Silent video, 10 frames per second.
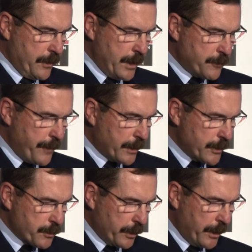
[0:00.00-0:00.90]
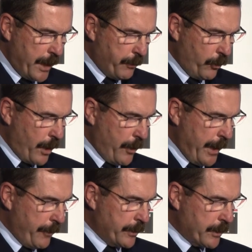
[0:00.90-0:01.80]
These vectors will enable
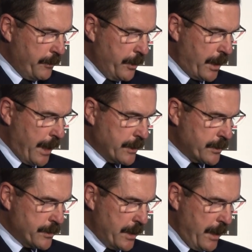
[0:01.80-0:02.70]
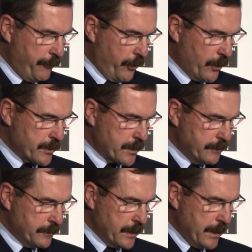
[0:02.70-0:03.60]
coherent communications in Air Force
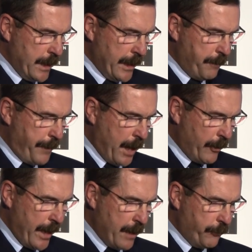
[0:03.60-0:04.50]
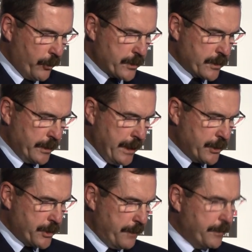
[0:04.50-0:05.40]
and empower Air Force's
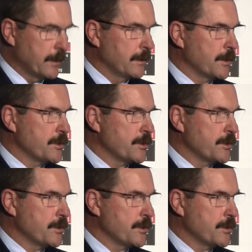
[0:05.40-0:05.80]
leadership